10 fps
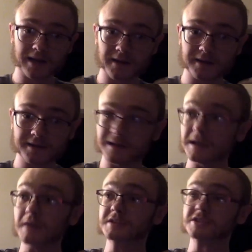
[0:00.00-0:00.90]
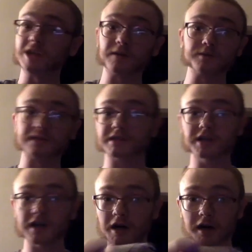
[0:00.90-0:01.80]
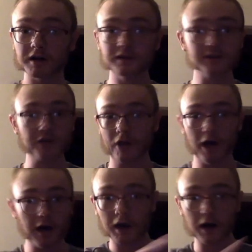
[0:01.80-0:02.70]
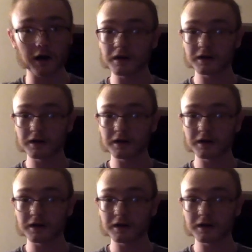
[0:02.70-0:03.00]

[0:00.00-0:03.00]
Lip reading: then China was like, nuh-uh,